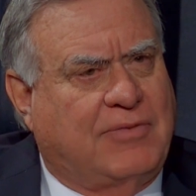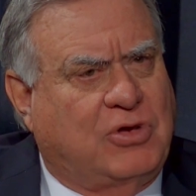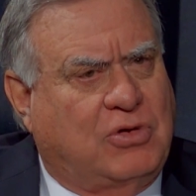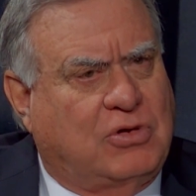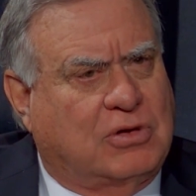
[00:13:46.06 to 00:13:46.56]

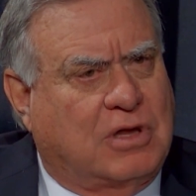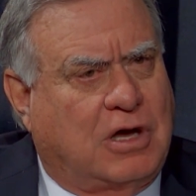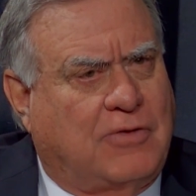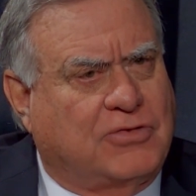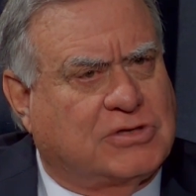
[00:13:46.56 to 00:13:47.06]
when you took the
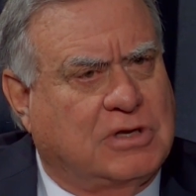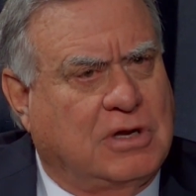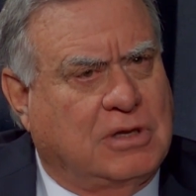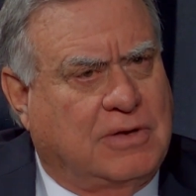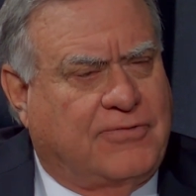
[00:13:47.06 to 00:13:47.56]
office
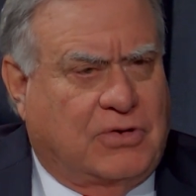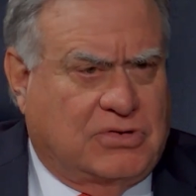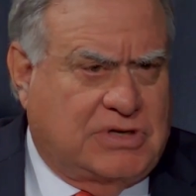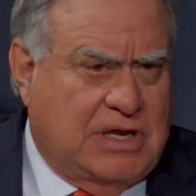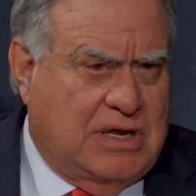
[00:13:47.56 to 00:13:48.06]
the
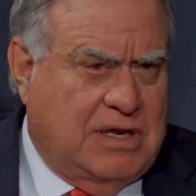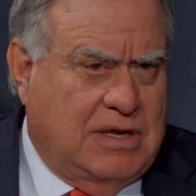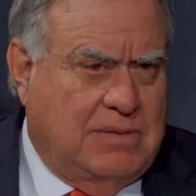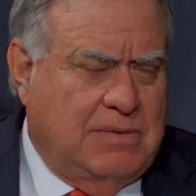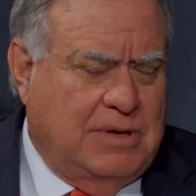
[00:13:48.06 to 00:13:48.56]
first time?